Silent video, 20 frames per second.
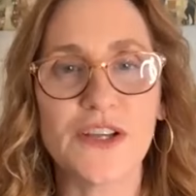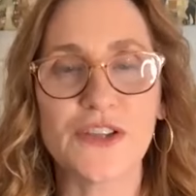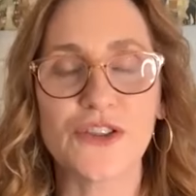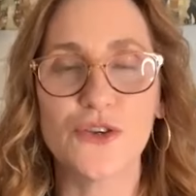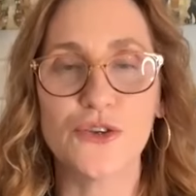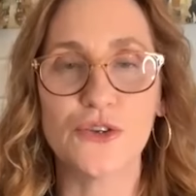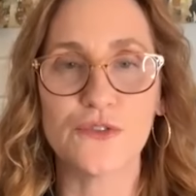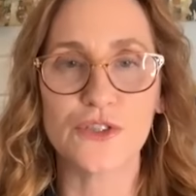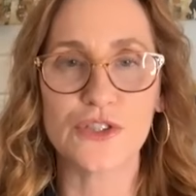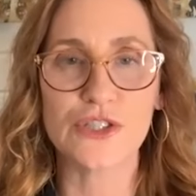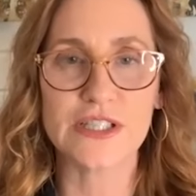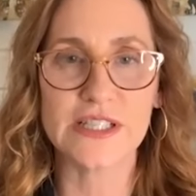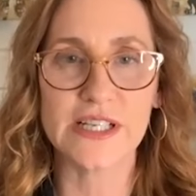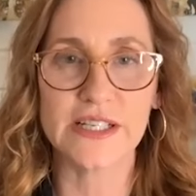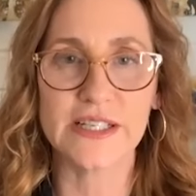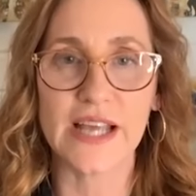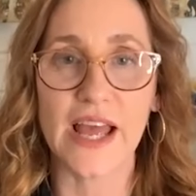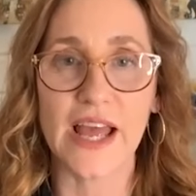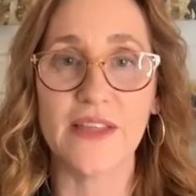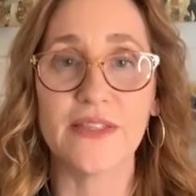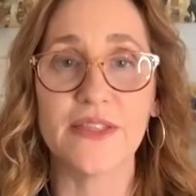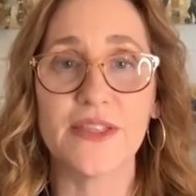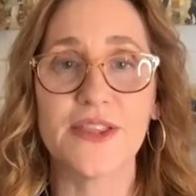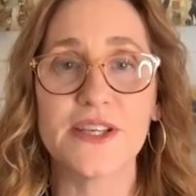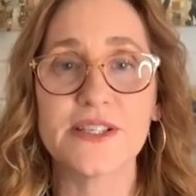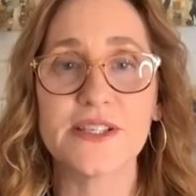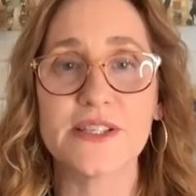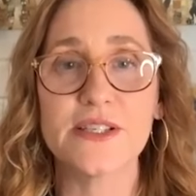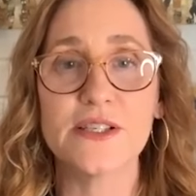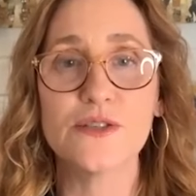like the universe said, and
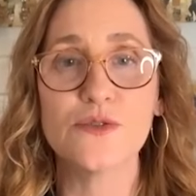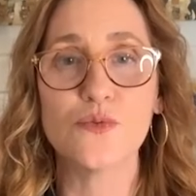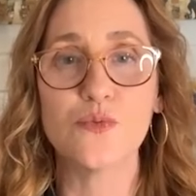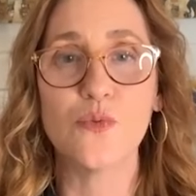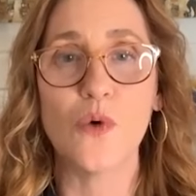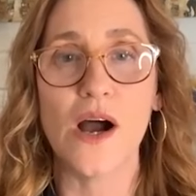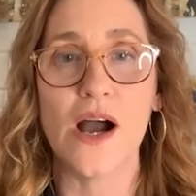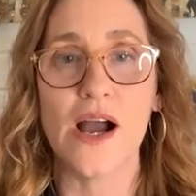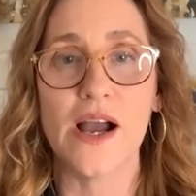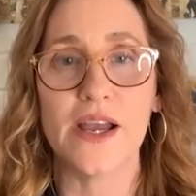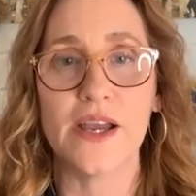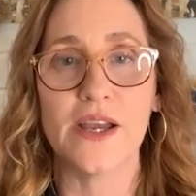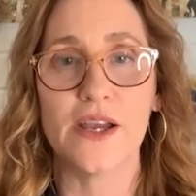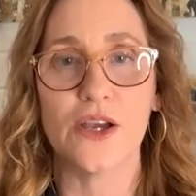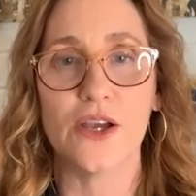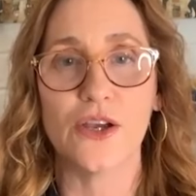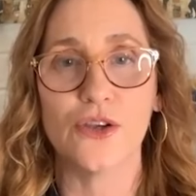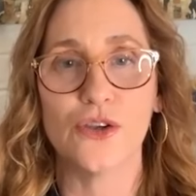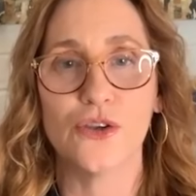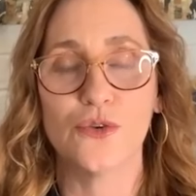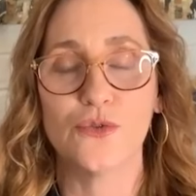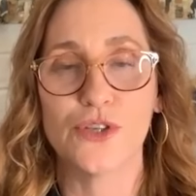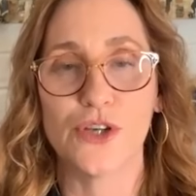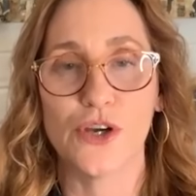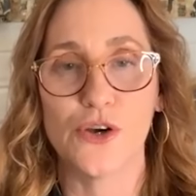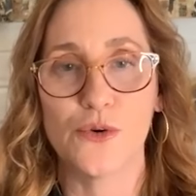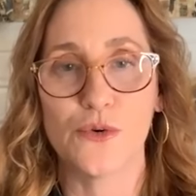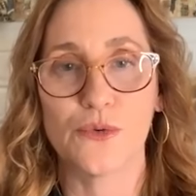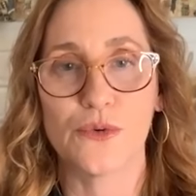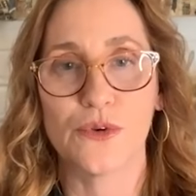this is why you
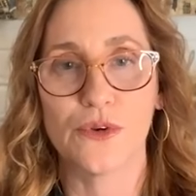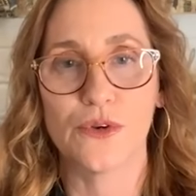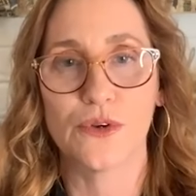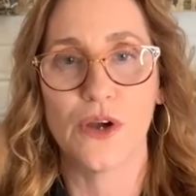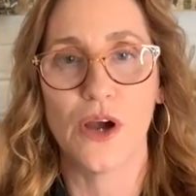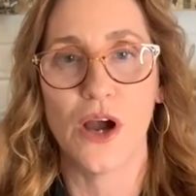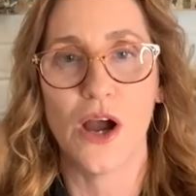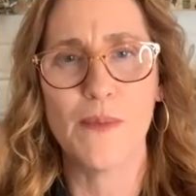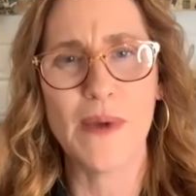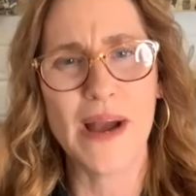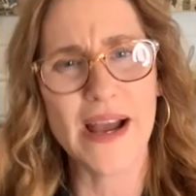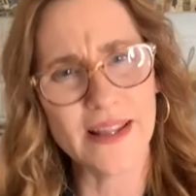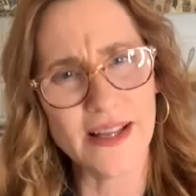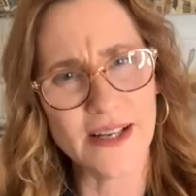don't, am I